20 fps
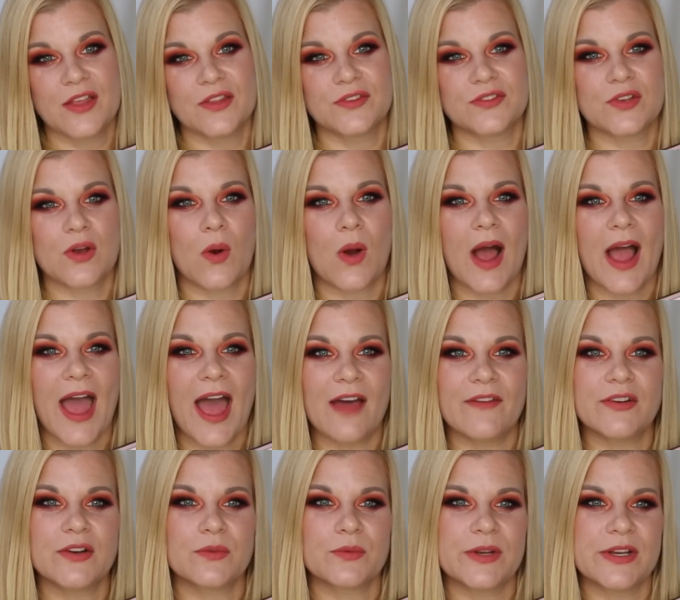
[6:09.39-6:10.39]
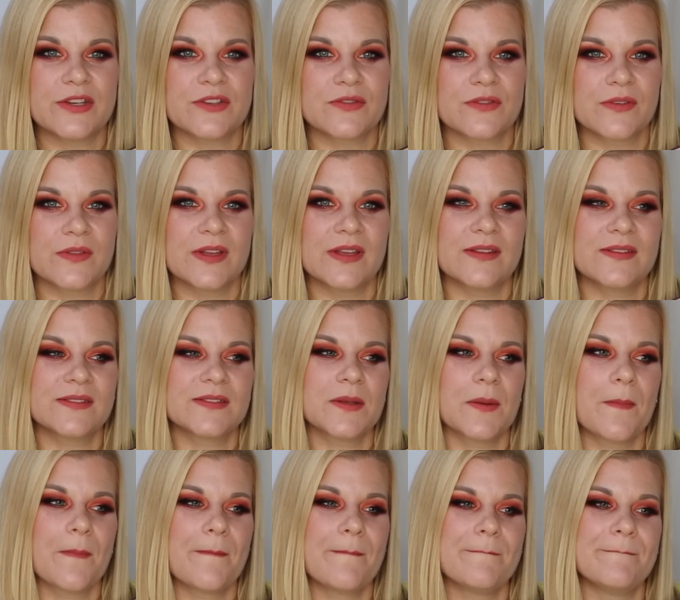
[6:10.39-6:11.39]
So I haven't reached for this
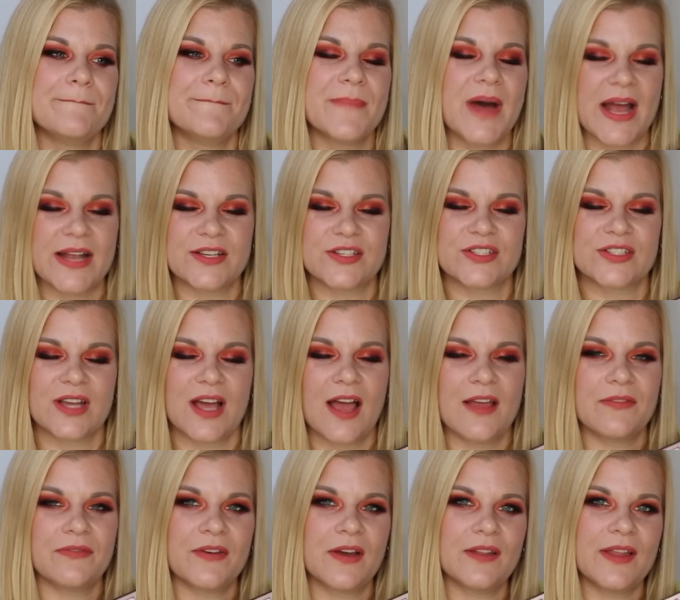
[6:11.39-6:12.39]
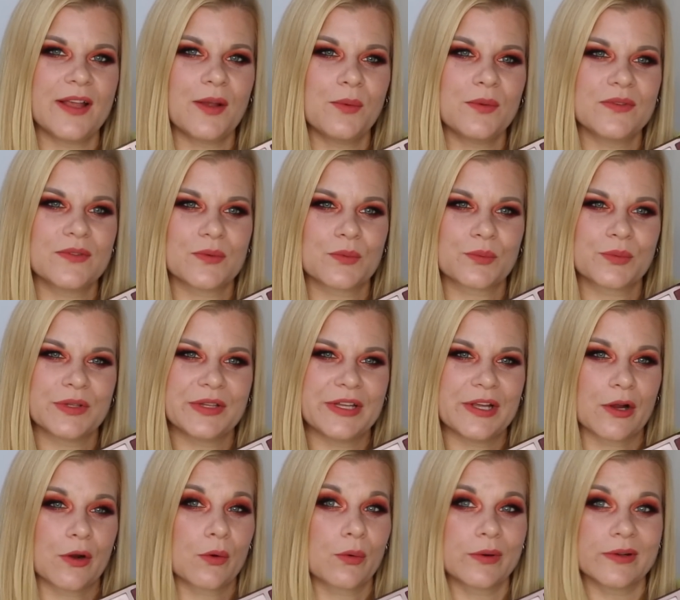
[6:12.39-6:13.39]
much. I felt like it was
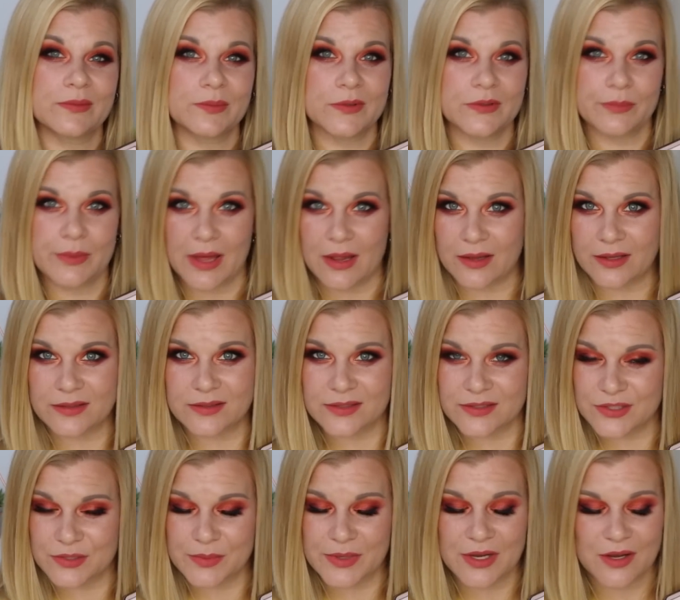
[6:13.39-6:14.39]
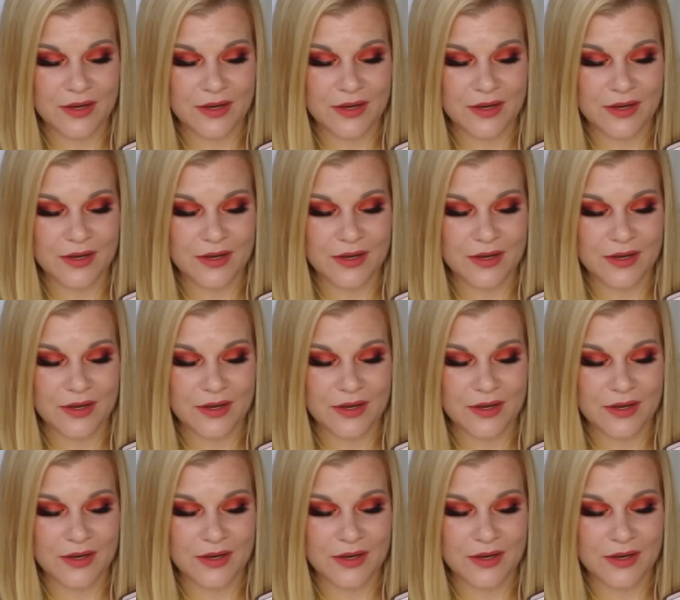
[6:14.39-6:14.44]
really a Christmas palette, to be